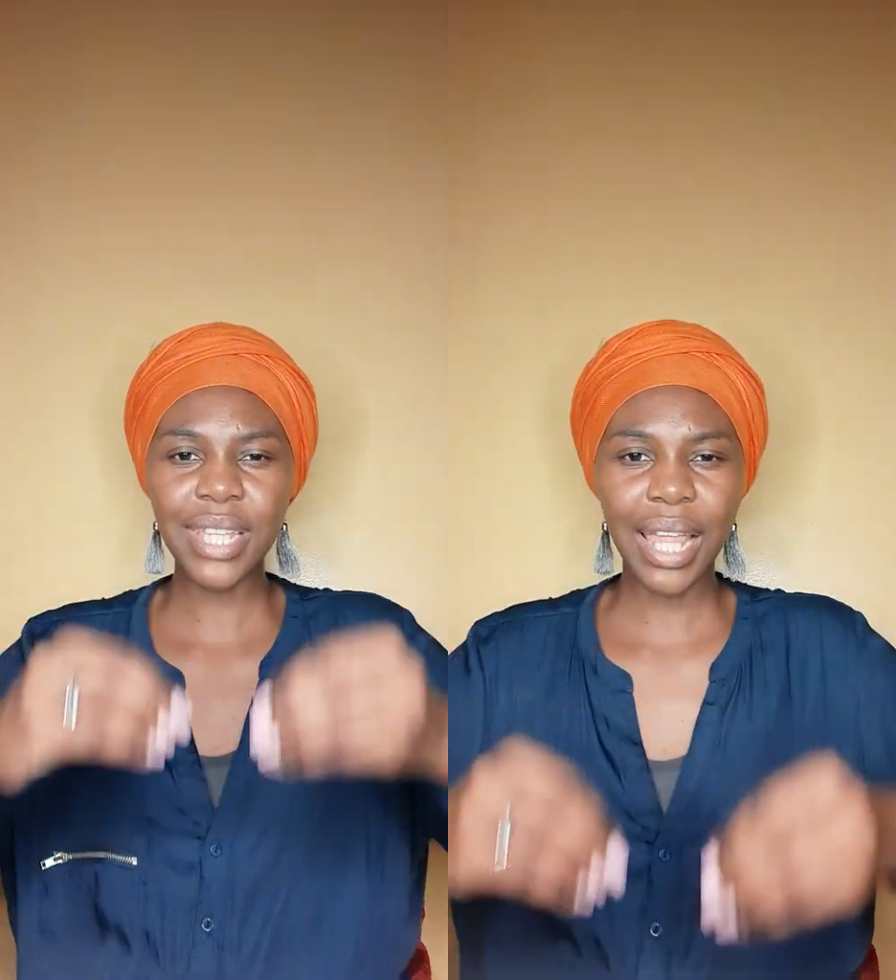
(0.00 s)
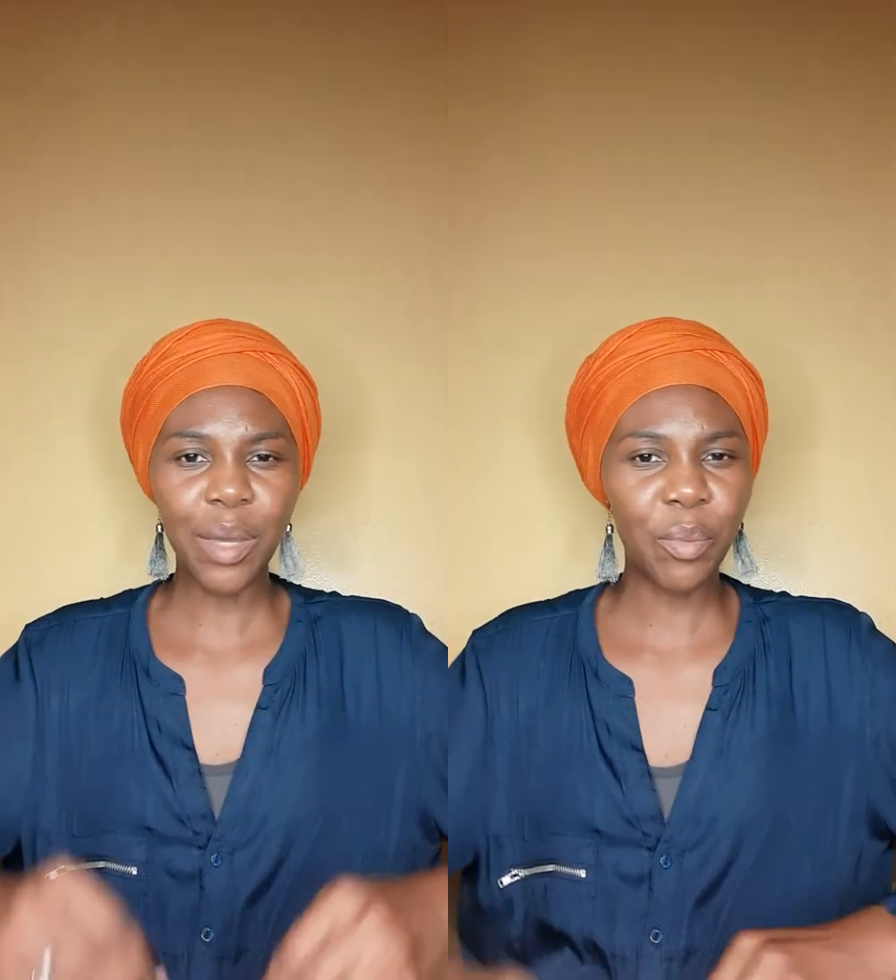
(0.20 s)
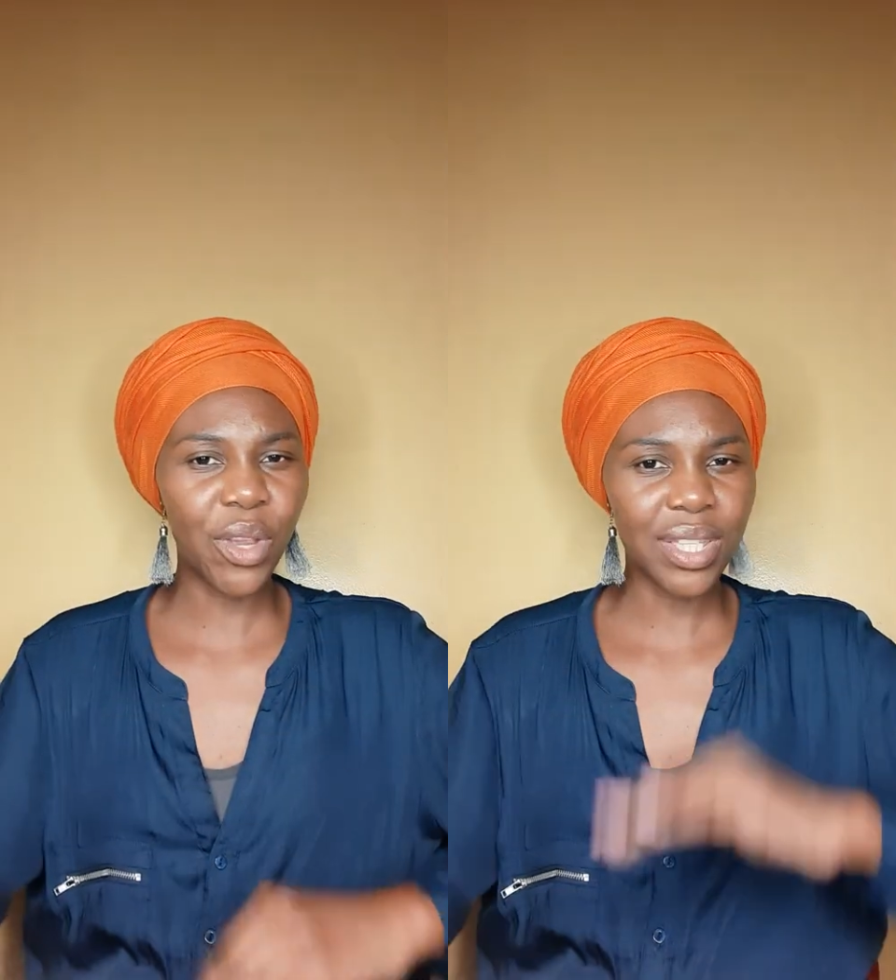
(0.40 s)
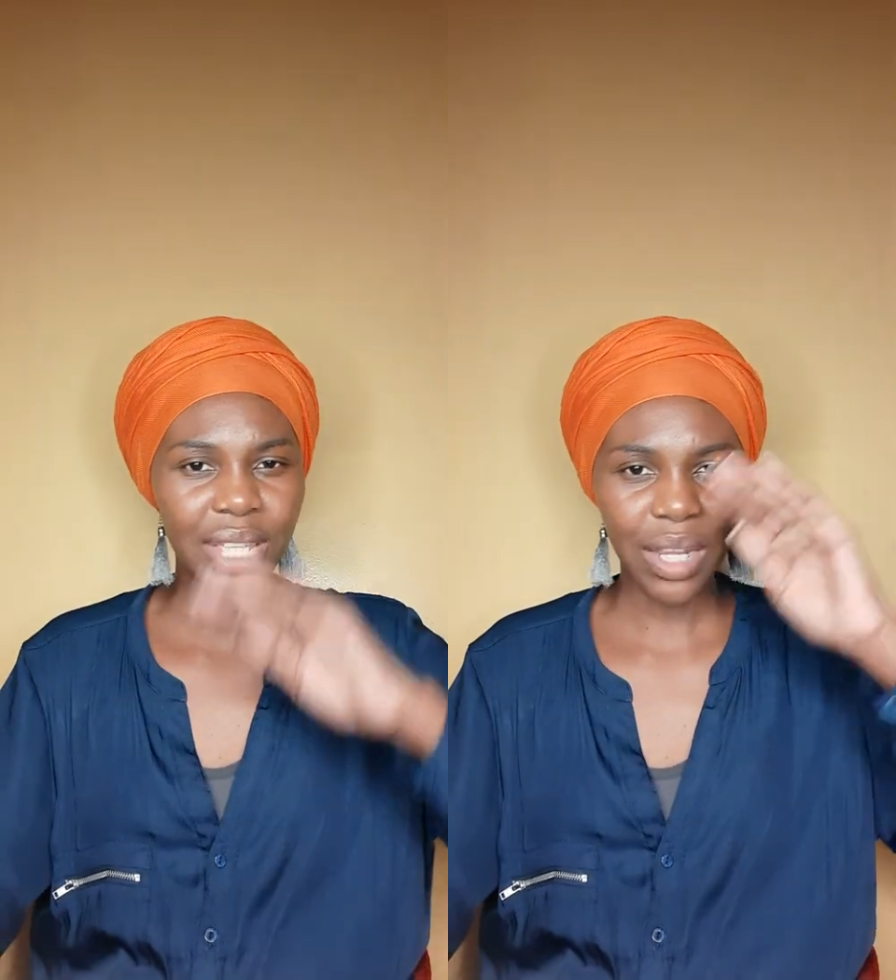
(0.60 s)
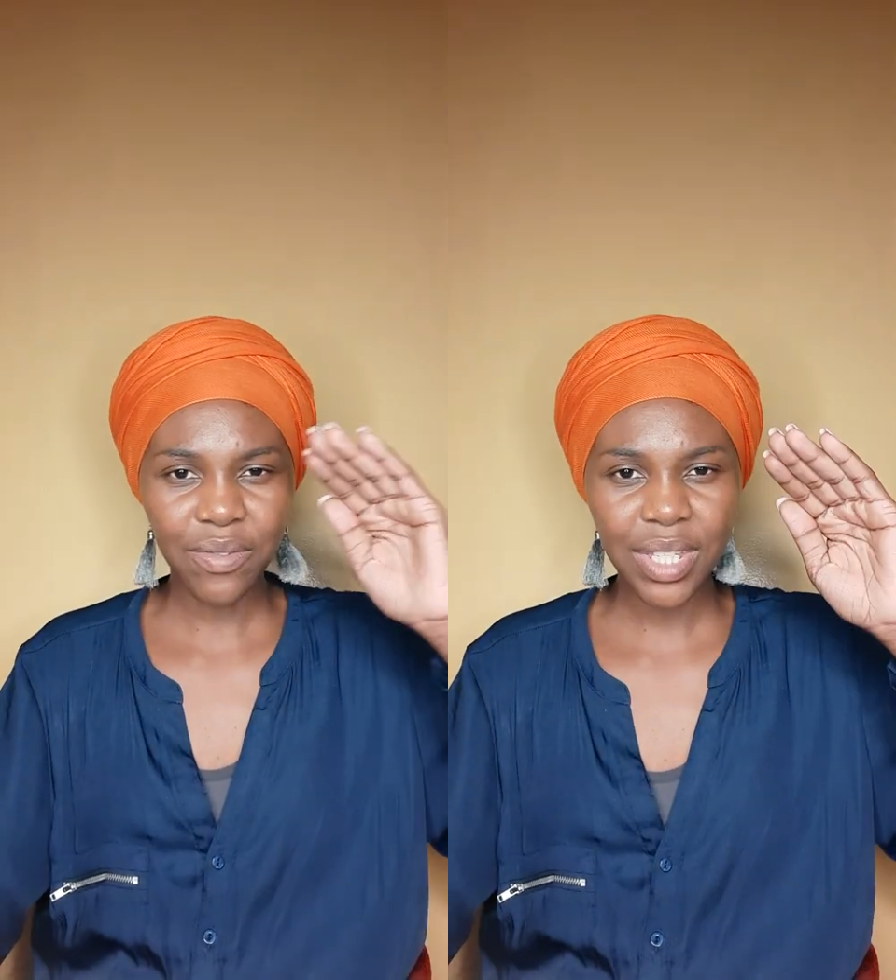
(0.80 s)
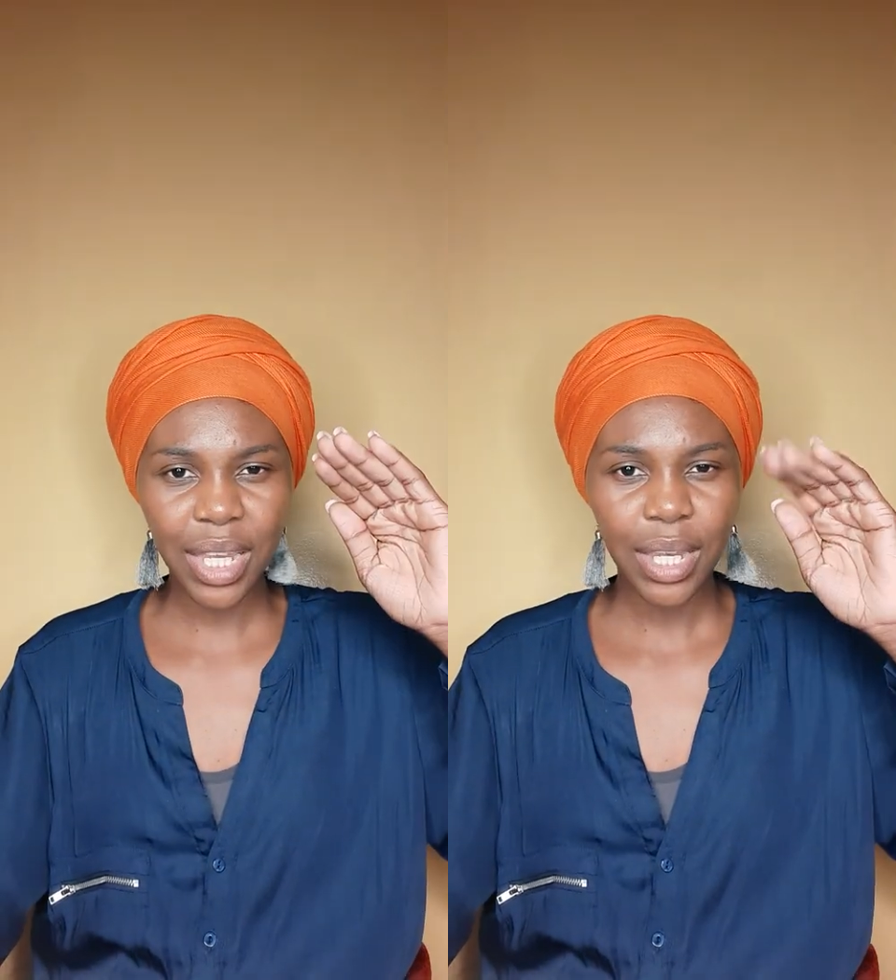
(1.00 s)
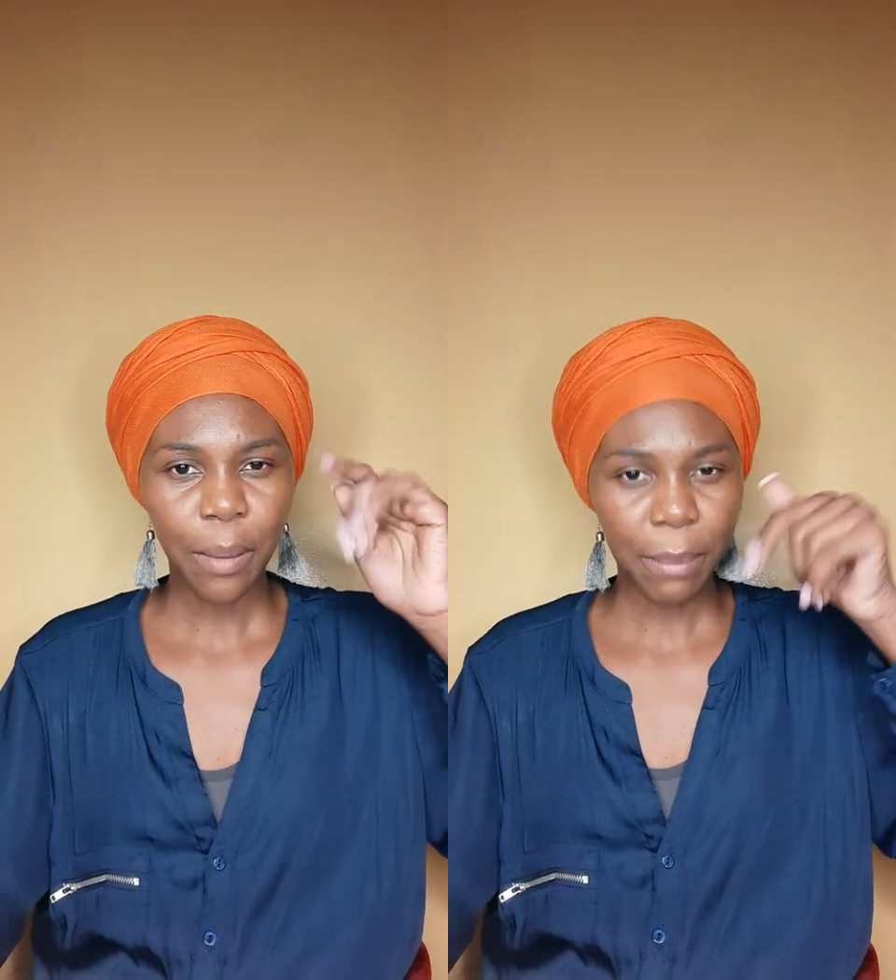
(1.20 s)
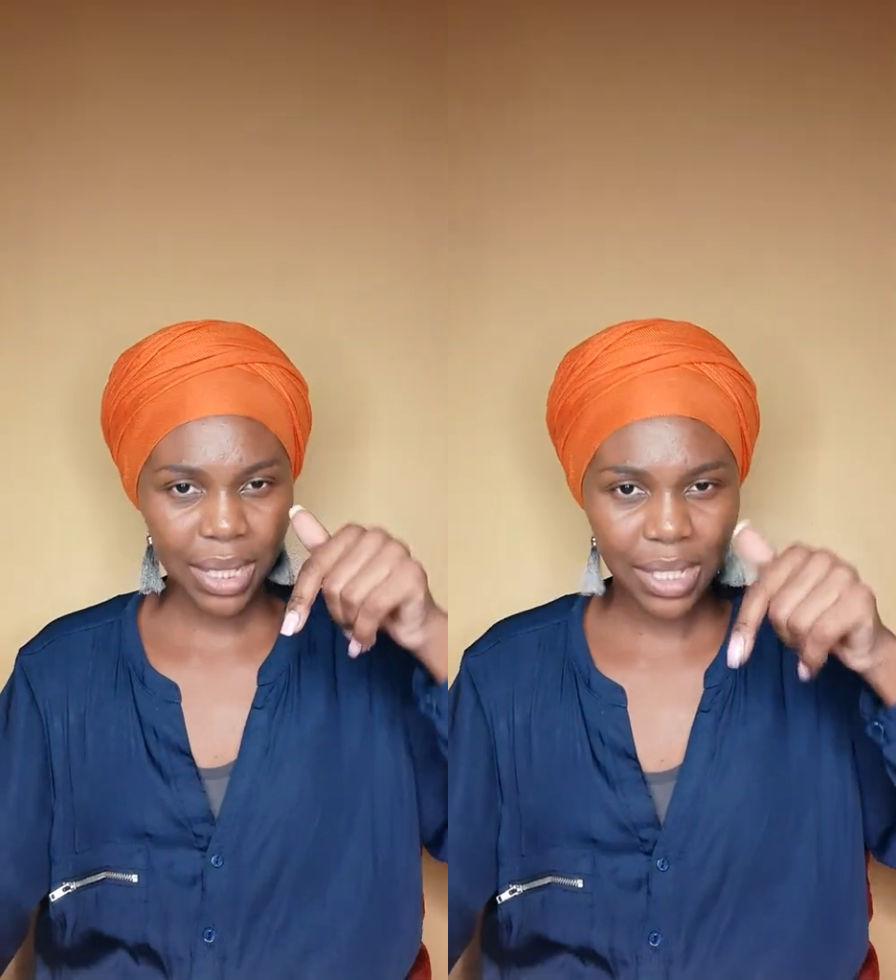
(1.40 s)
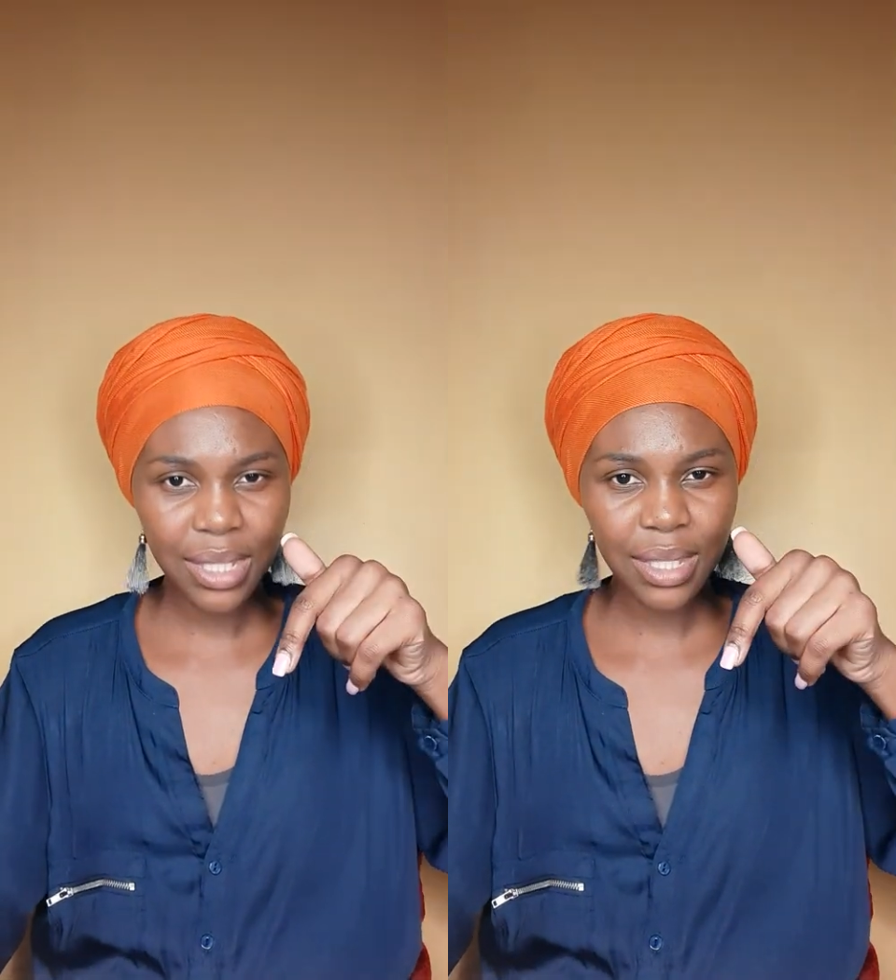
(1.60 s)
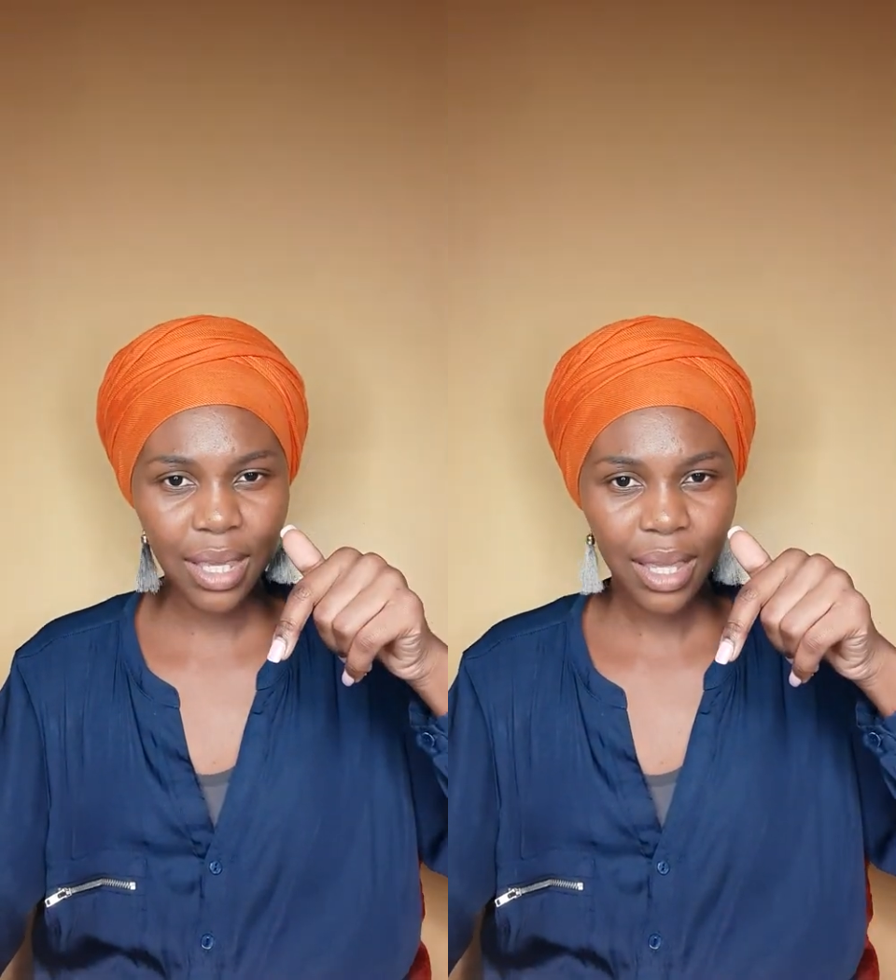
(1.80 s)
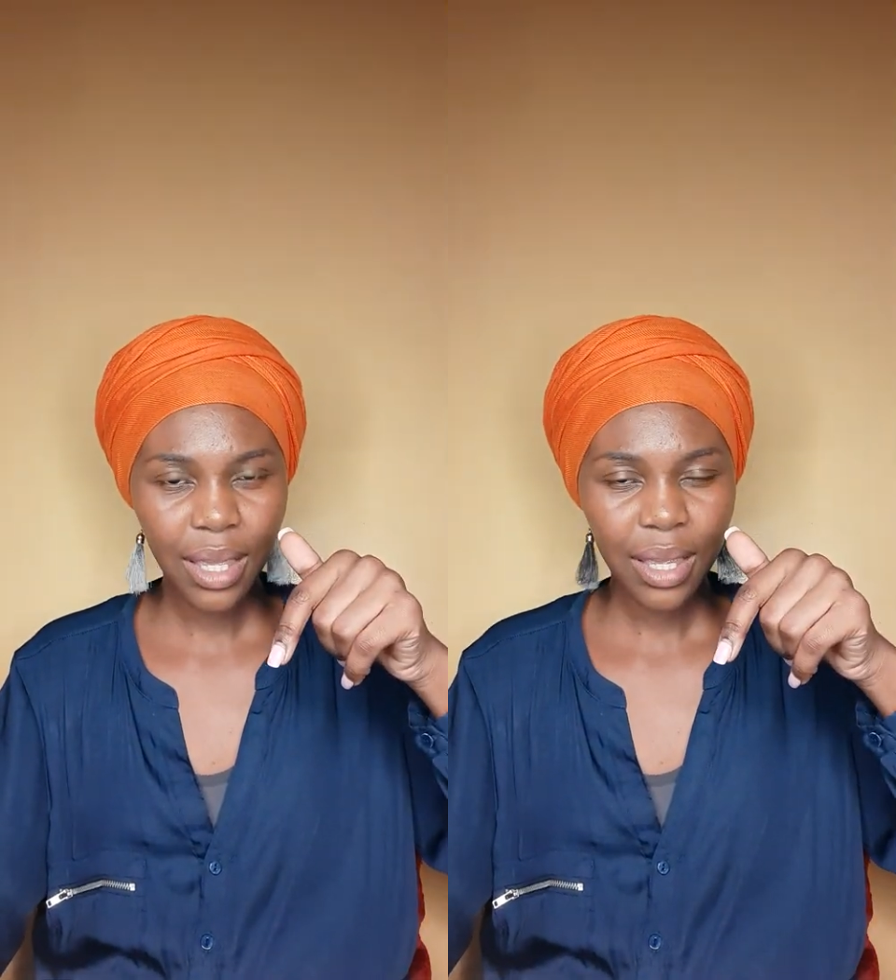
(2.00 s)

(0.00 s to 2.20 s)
other points that I've said. But this year,